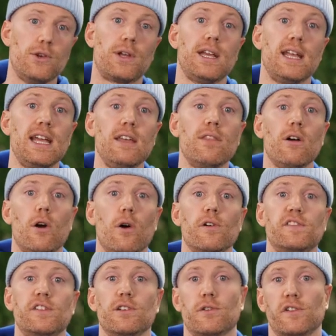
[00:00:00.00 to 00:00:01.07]
you can either
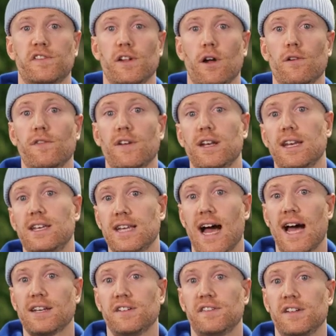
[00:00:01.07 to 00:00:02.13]
host it yourself in a
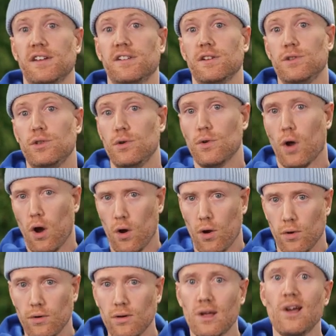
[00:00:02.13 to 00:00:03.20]
data center you
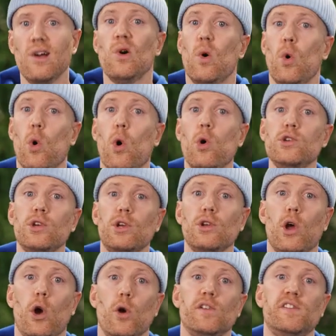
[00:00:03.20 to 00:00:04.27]
own, or you can
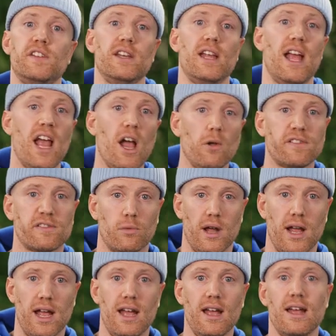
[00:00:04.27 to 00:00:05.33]
host it
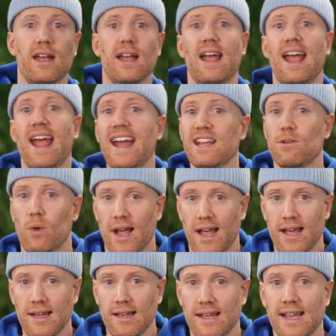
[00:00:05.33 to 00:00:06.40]
elsewhere,
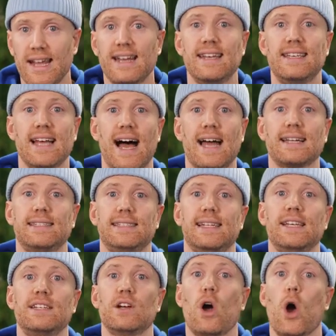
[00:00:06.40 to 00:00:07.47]
anywhere, in a data
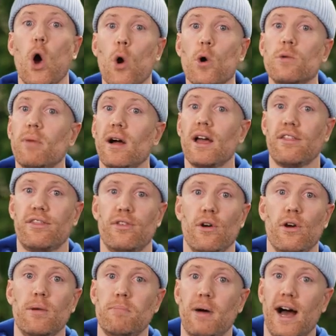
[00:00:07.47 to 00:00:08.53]
center owned by a
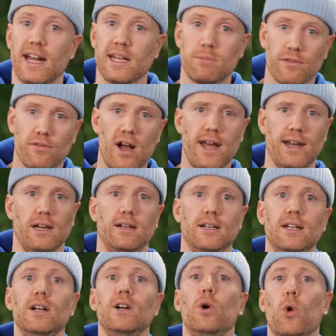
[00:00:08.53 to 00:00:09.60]
third party provider.
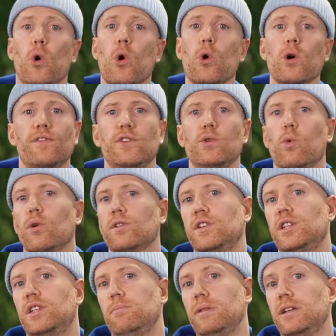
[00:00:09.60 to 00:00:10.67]
Or if you
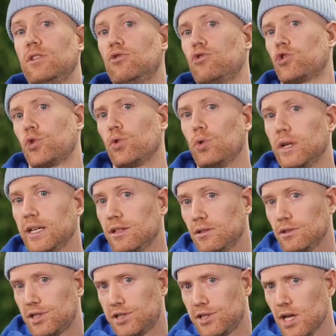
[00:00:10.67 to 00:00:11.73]
wanted to be truly
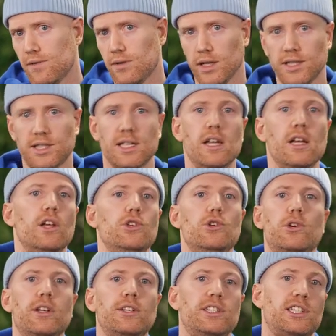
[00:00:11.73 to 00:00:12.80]
serverless,
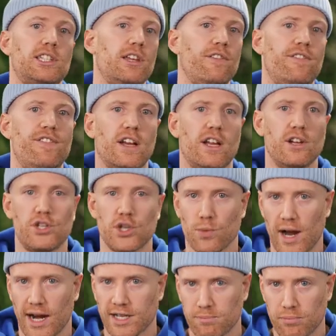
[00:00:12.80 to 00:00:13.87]
you could just configure
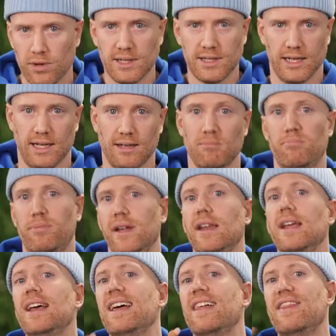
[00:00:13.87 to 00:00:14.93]
direct printing, but
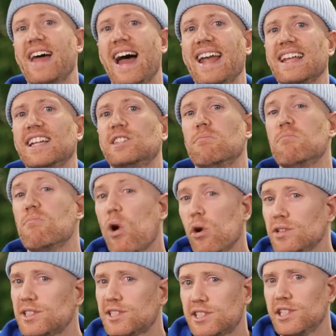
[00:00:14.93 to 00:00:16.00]
that is
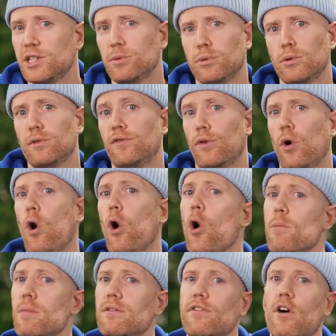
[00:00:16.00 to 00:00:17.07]
most suitable for
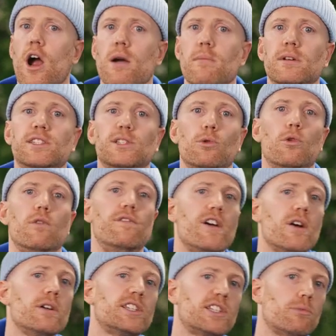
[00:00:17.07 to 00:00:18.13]
home environments or
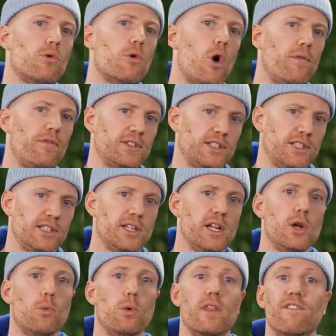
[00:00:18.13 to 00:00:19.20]
very small offices
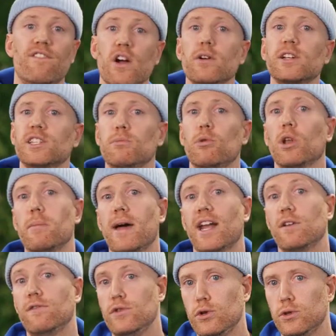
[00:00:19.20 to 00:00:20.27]
with a very small amount
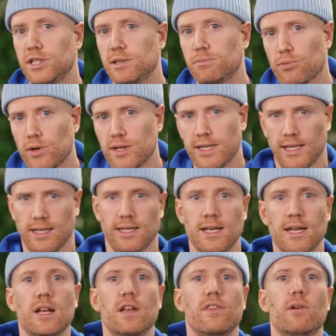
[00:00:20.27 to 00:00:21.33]
of users printing.
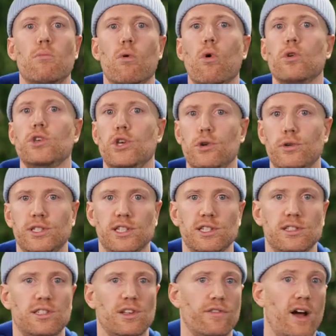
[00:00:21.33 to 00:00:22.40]
The more
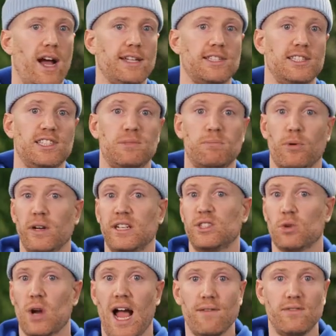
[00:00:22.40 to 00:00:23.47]
users, devices, print
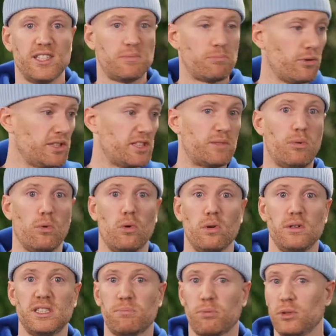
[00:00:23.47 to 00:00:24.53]
drivers, print
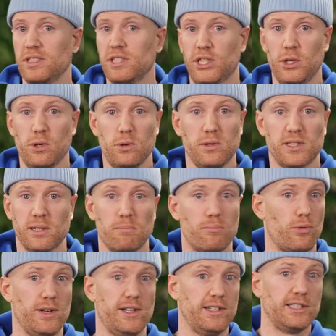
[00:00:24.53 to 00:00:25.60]
spoolers, print queues, and
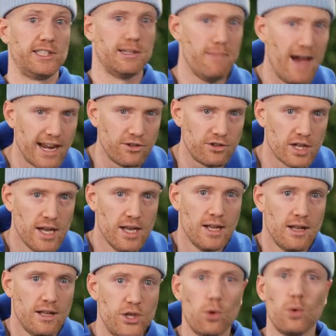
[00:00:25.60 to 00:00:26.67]
printers to manage,
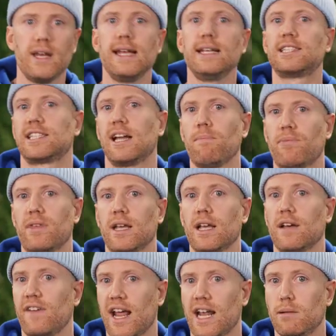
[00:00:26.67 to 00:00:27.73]
you'll need something
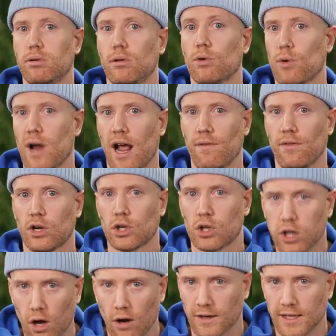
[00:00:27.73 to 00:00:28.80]
available around the
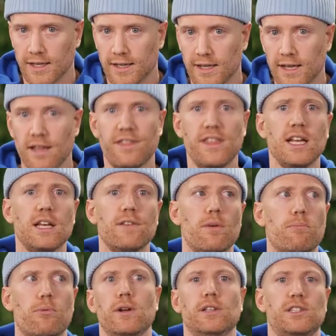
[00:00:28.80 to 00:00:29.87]
clock. Think of a
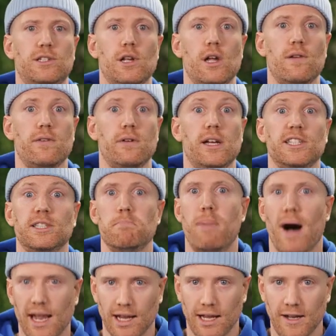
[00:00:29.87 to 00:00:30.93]
print server as a
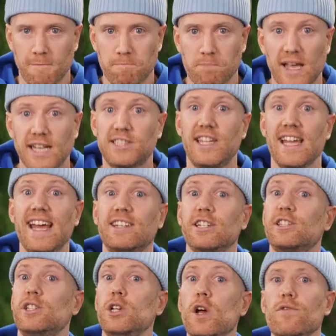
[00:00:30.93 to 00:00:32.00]
butler. It's there to
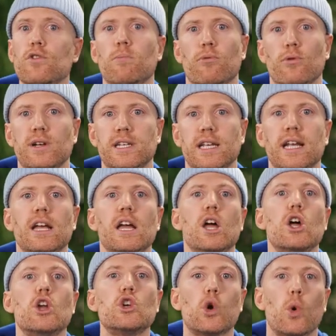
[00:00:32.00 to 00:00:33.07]
serve your printing
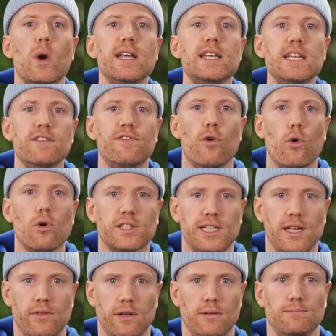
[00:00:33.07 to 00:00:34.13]
24
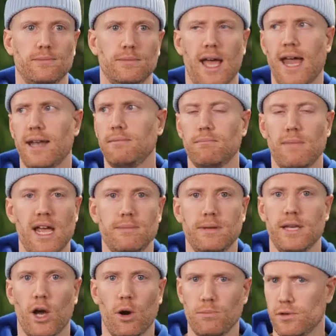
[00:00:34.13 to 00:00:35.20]
7 and
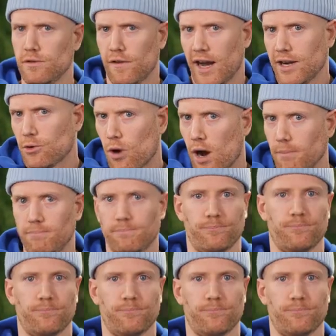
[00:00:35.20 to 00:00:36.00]
maybe help you fight crime.